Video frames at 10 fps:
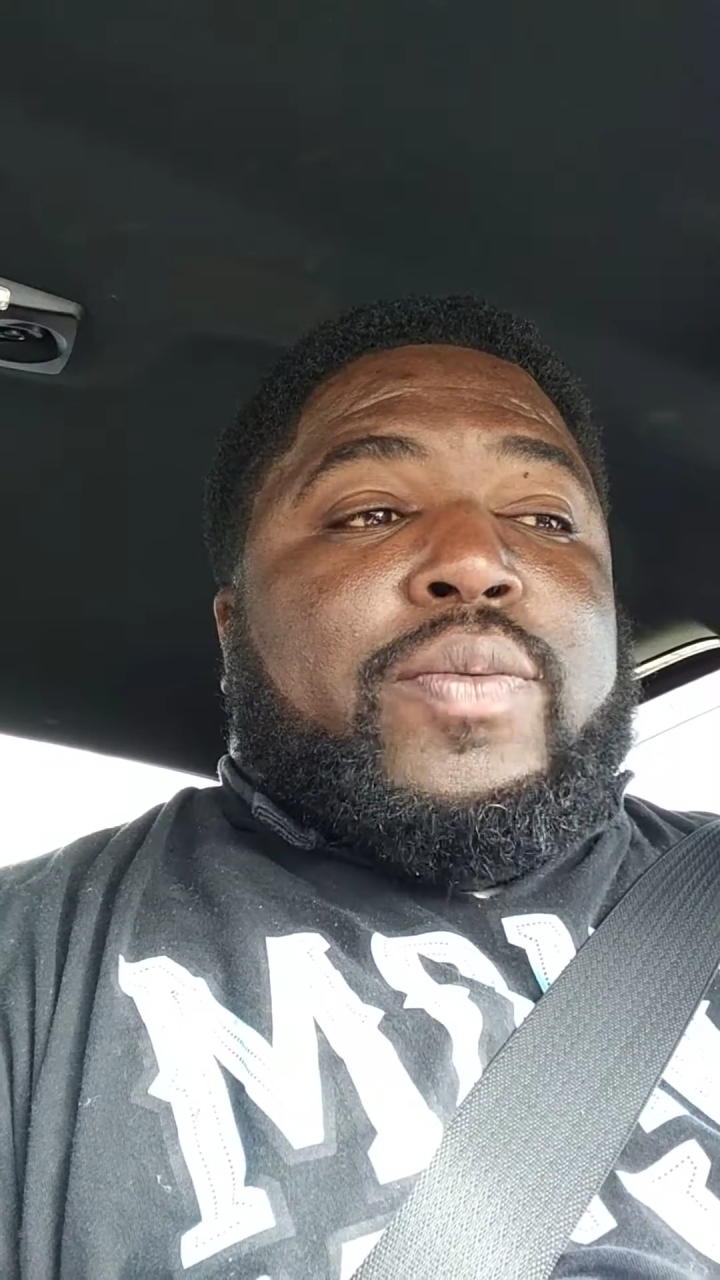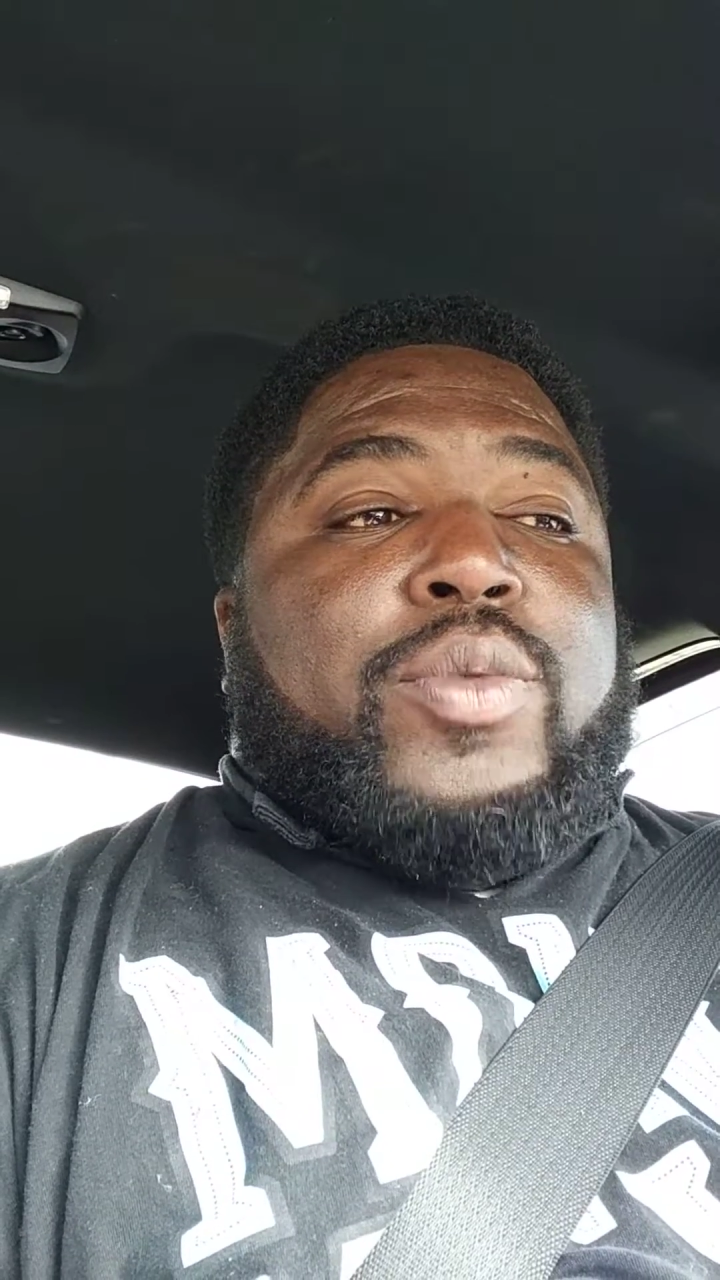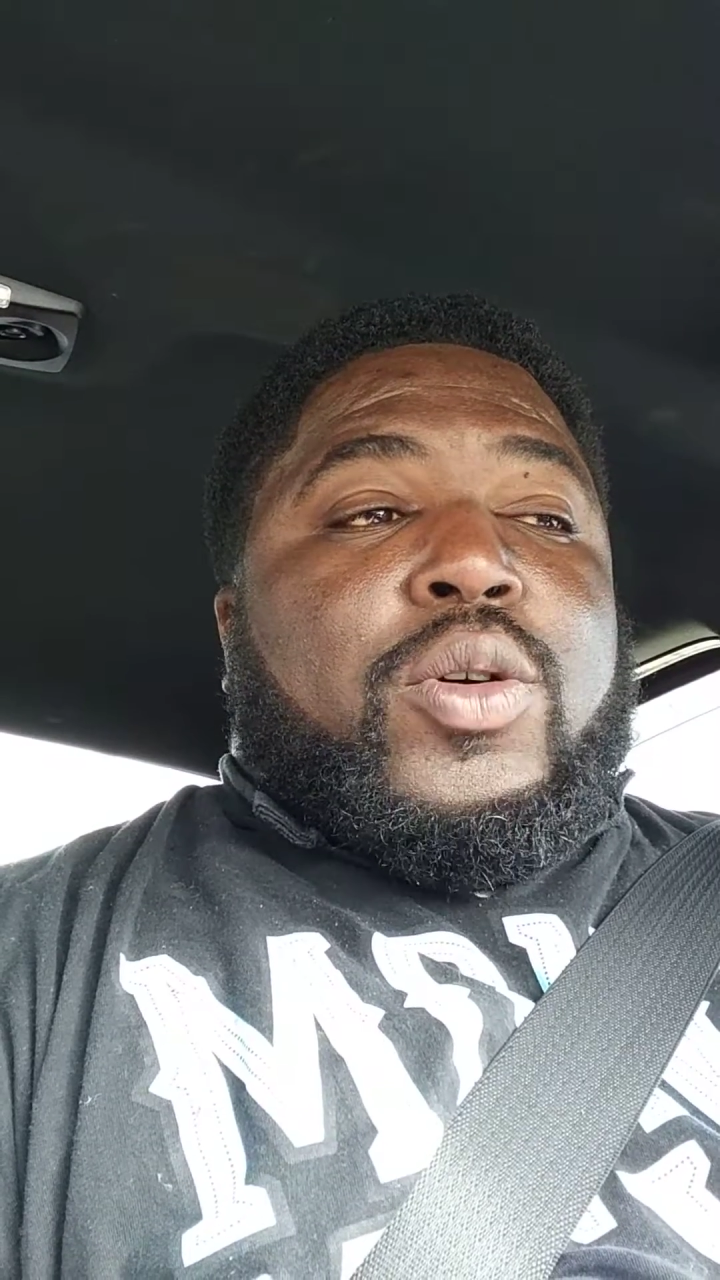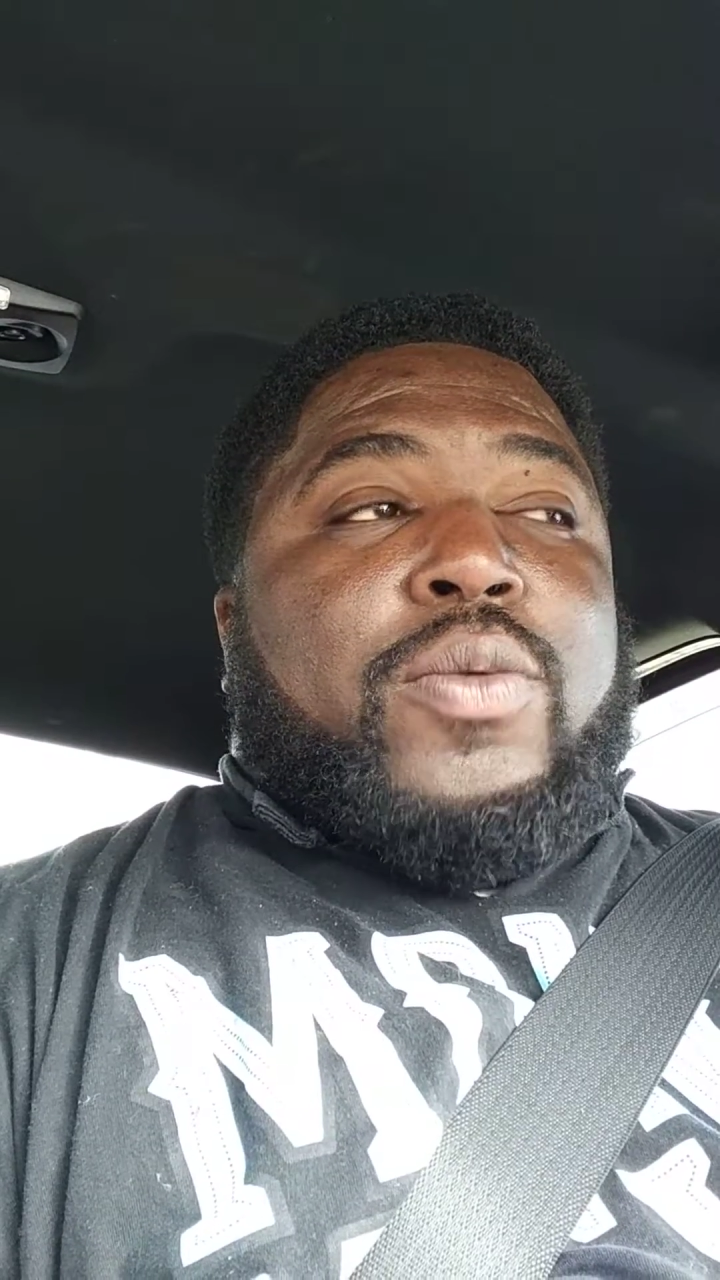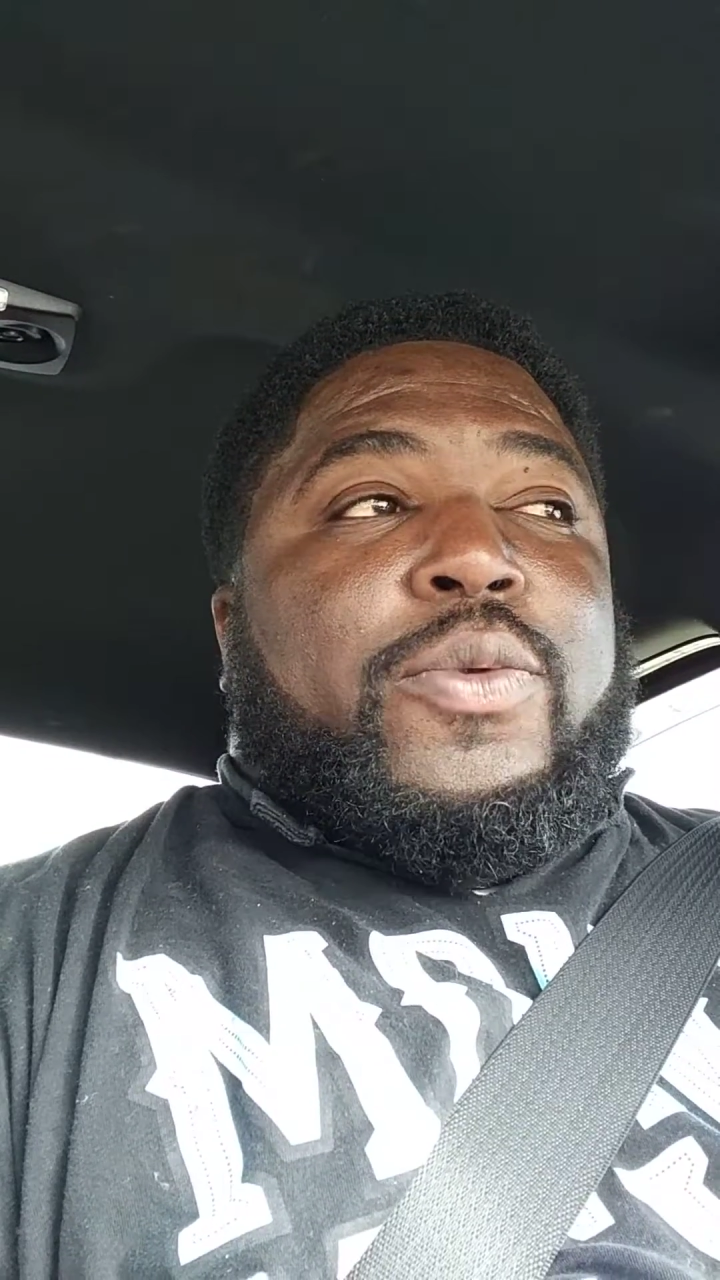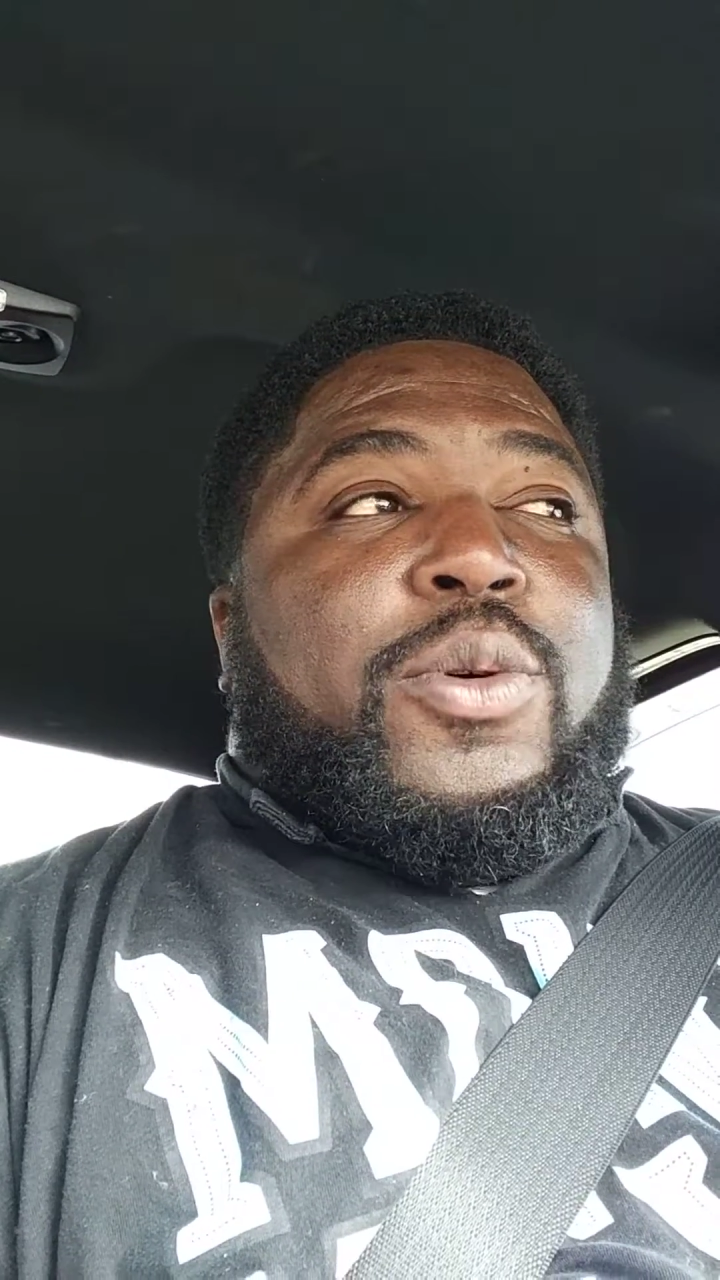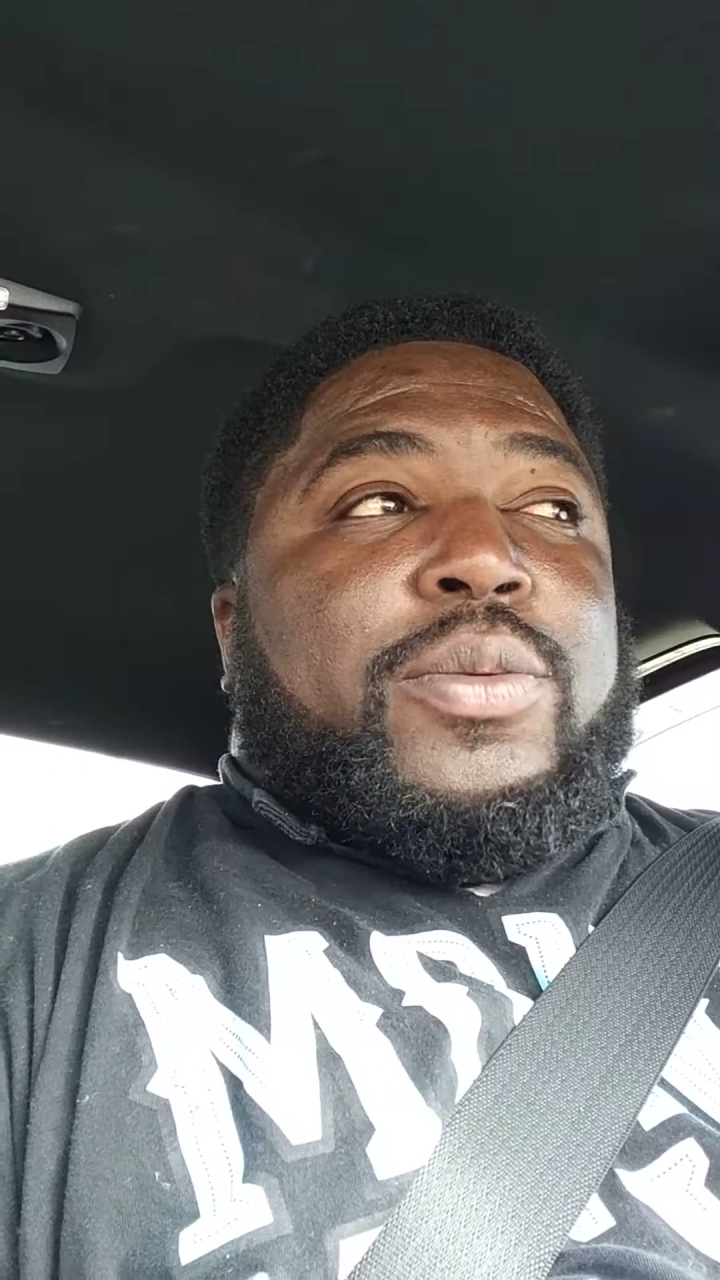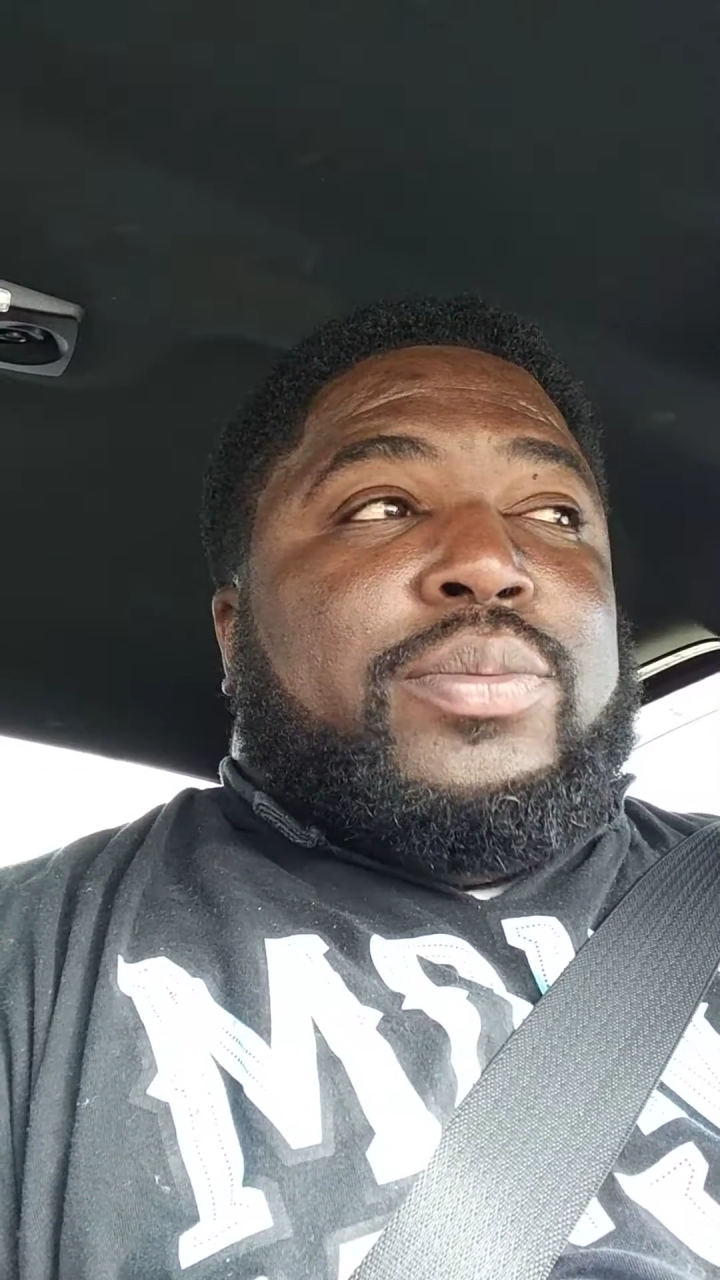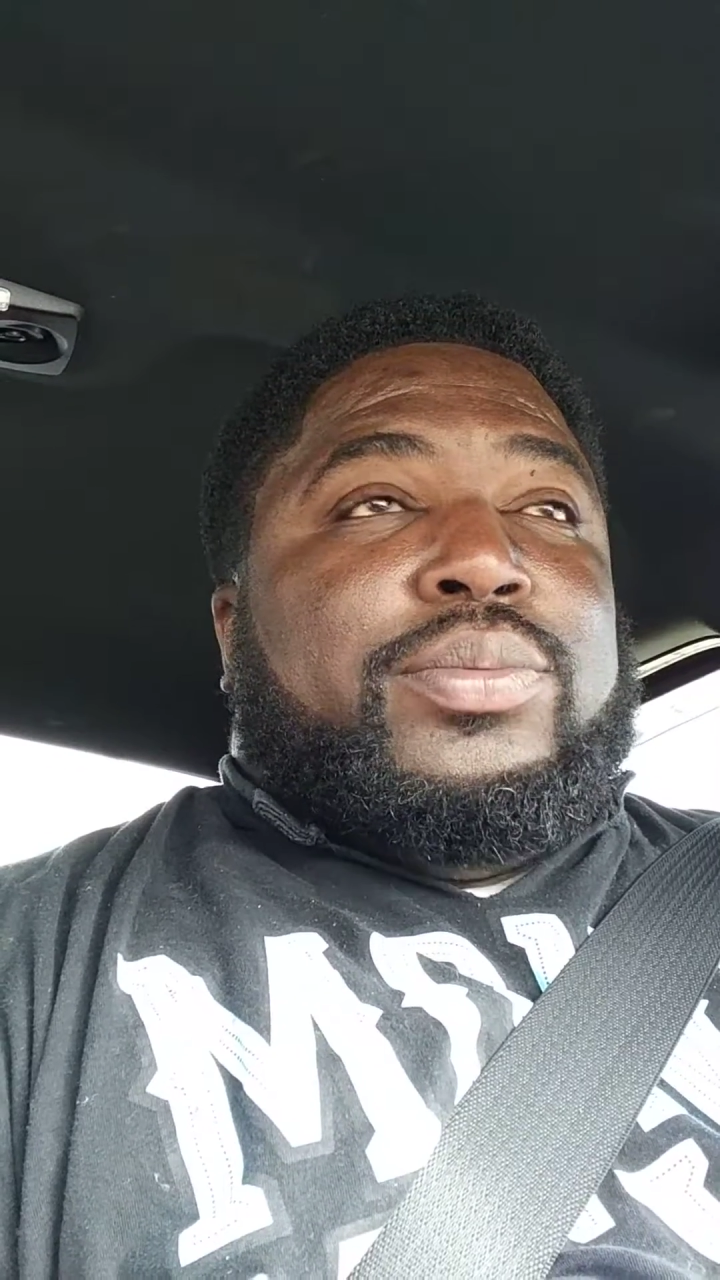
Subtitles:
known for